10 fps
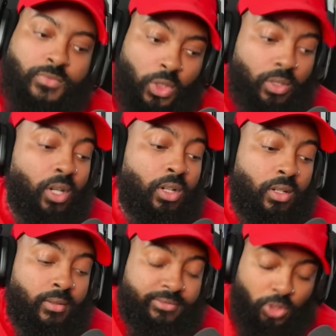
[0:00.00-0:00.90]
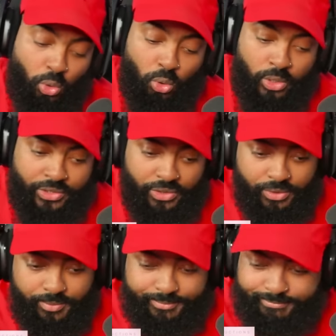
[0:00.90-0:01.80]
I don't think it was booked that great.
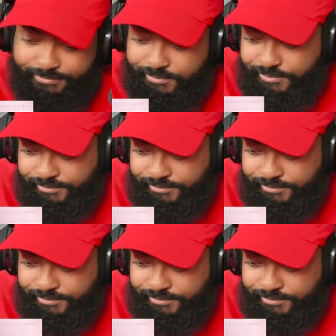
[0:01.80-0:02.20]
Triple H had the